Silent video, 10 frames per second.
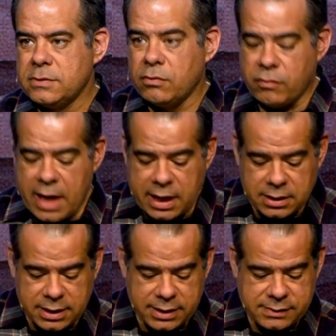
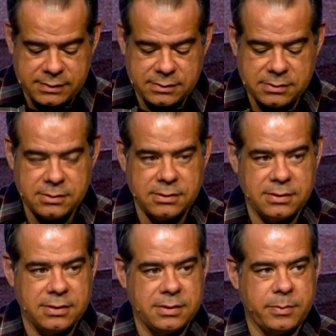Reckless,
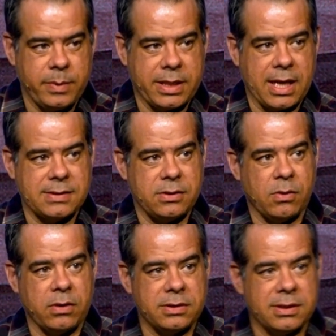because in
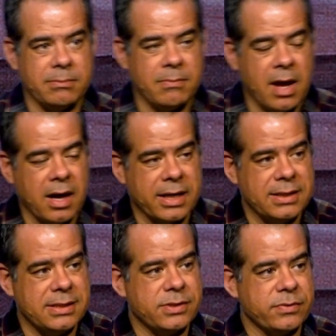order to mock
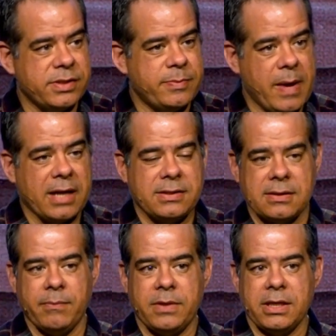and disrespect
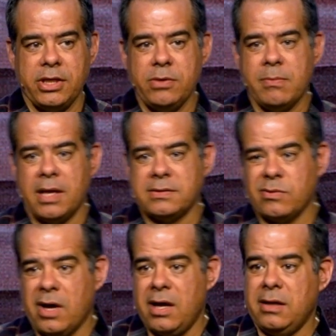something, you must
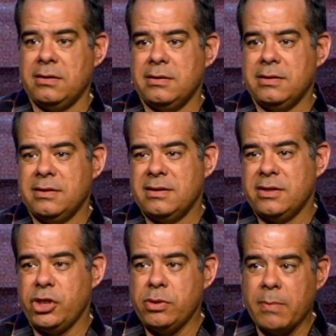what?
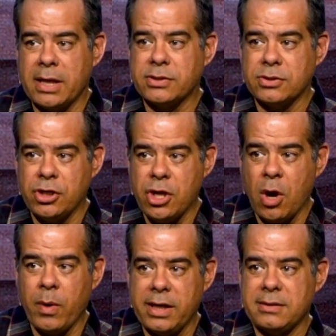You must
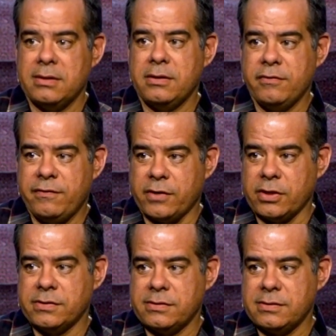know it
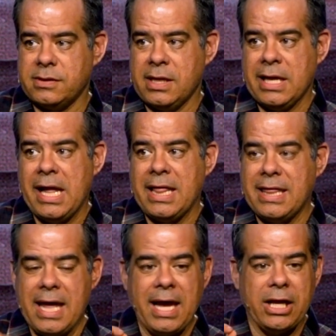first.
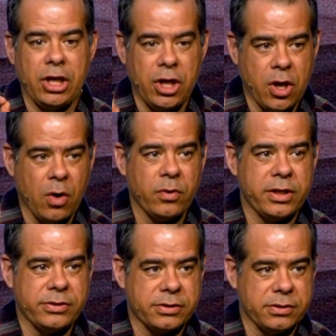They know
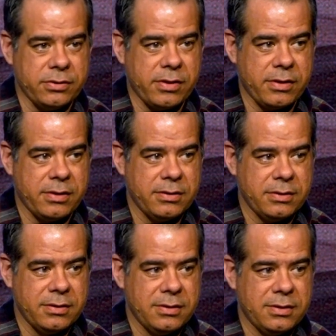the truth
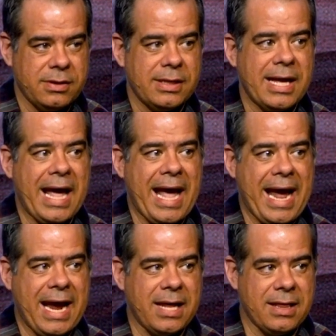
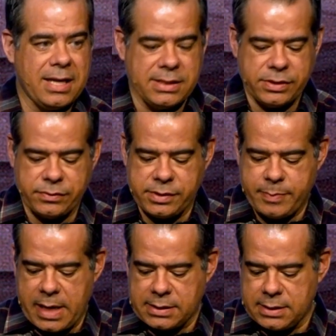and they
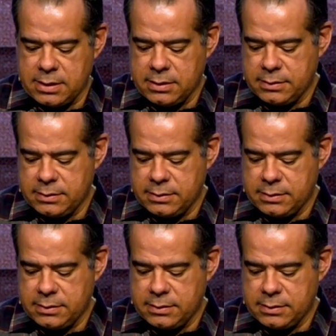disrespect it.